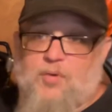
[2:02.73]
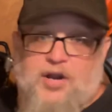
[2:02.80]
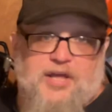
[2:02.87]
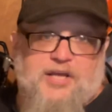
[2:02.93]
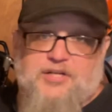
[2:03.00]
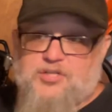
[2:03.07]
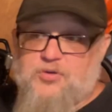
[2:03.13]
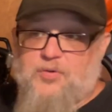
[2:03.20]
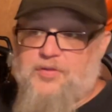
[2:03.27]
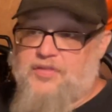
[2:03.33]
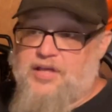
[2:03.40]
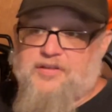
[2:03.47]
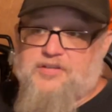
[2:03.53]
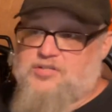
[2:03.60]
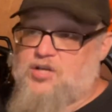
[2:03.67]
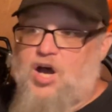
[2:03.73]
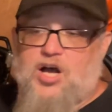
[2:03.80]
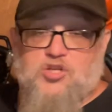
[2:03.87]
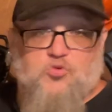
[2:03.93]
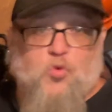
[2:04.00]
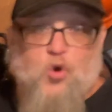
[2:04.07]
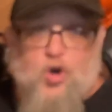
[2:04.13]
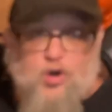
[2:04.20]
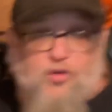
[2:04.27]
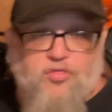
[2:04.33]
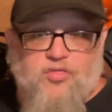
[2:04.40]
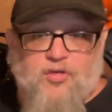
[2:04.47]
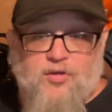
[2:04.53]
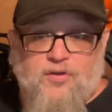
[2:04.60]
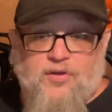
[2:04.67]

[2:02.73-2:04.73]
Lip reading: money into it than the saw is worth,